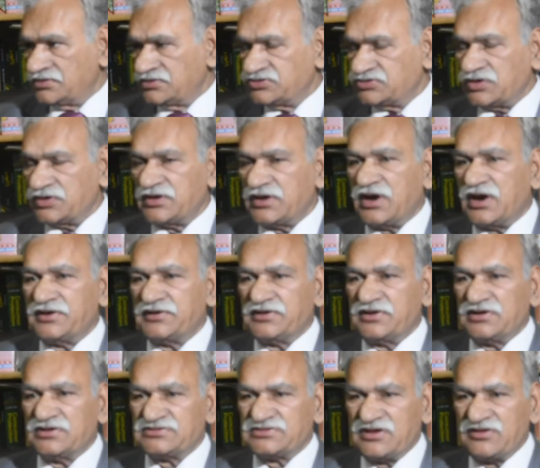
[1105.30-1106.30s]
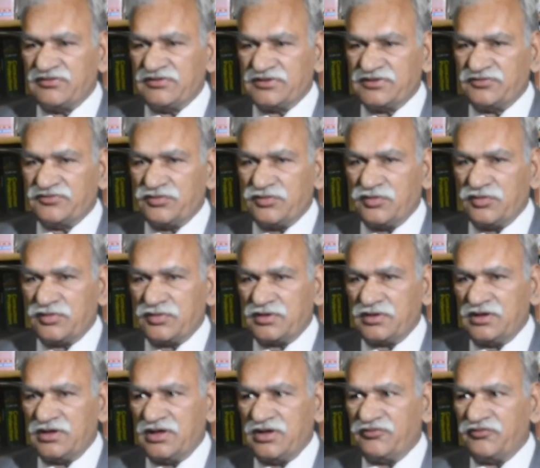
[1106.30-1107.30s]
So under Article 74,
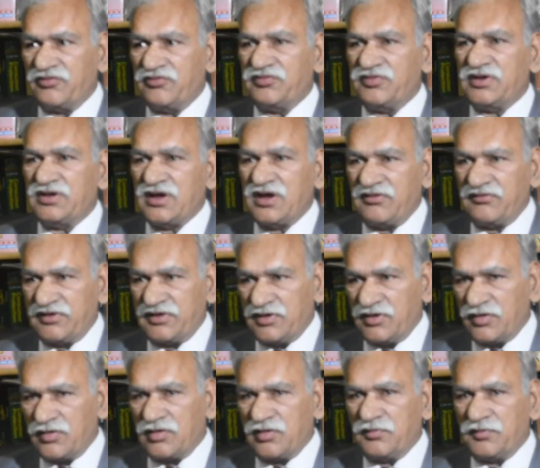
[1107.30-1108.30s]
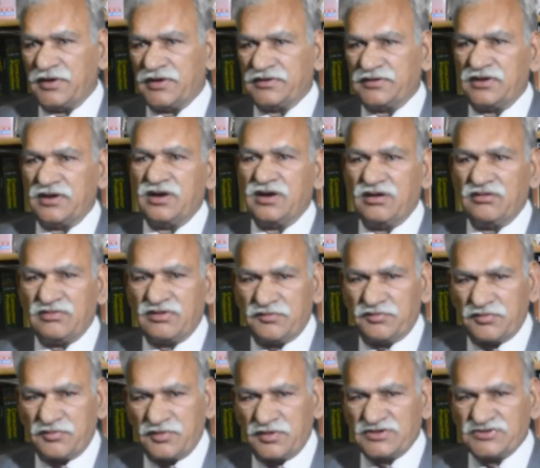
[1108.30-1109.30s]
if we have a document in our
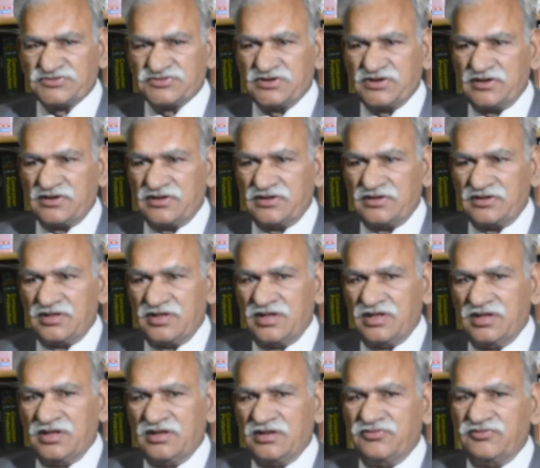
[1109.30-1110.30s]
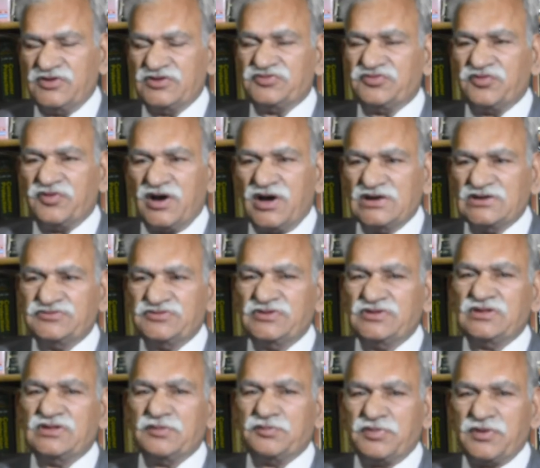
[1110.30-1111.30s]
custody which falls
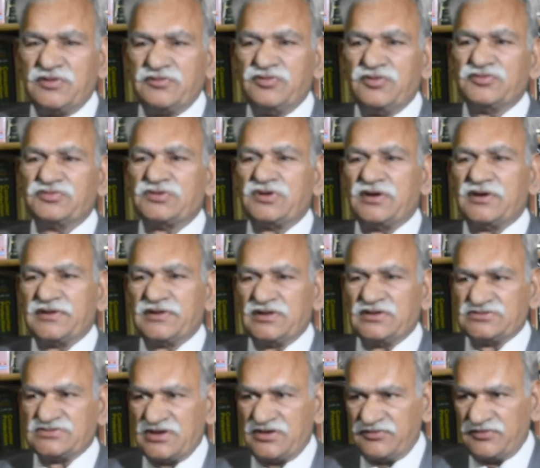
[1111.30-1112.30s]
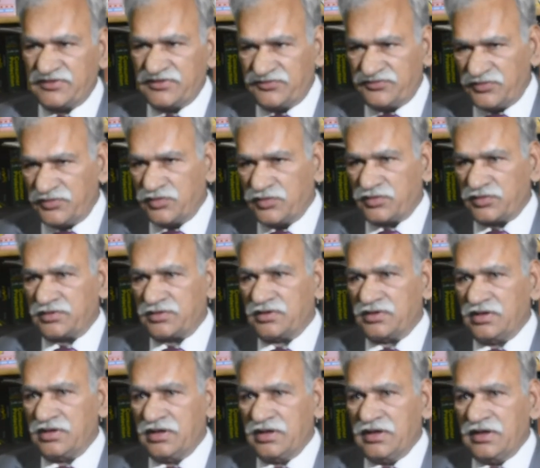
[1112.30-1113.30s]
within the purview of Article 74,
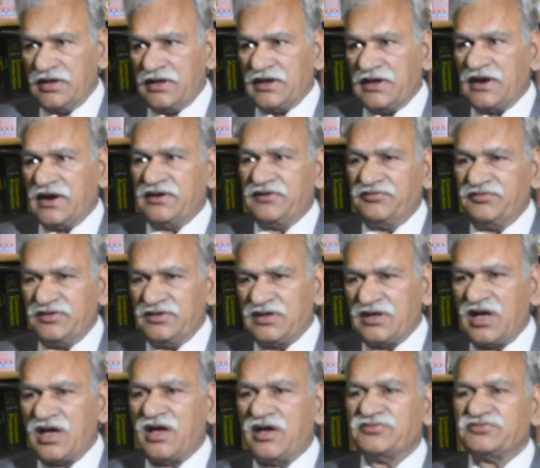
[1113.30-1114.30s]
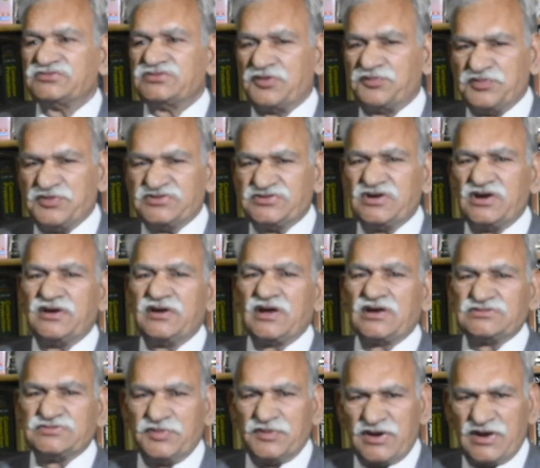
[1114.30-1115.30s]
and we have sufficient
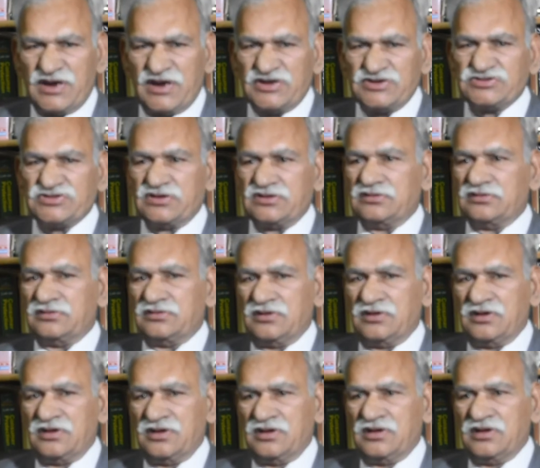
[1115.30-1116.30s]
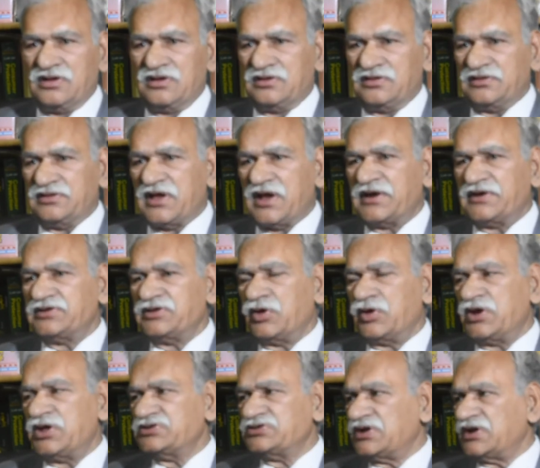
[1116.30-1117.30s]
explanation that the
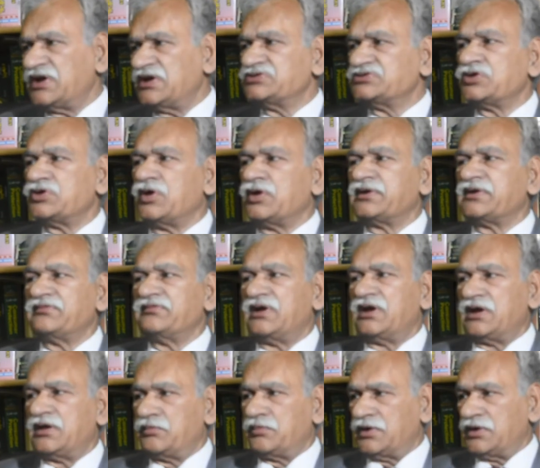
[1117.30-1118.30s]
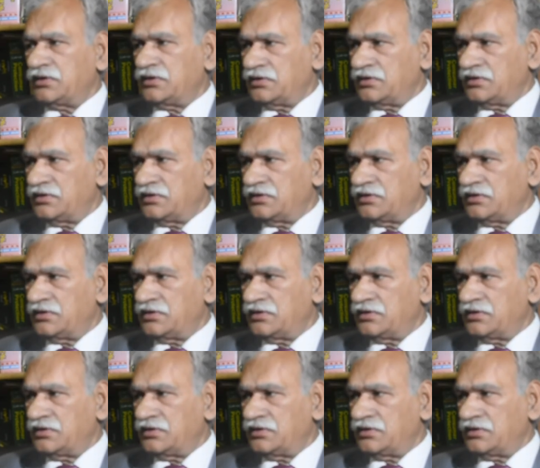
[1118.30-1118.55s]
original is not available,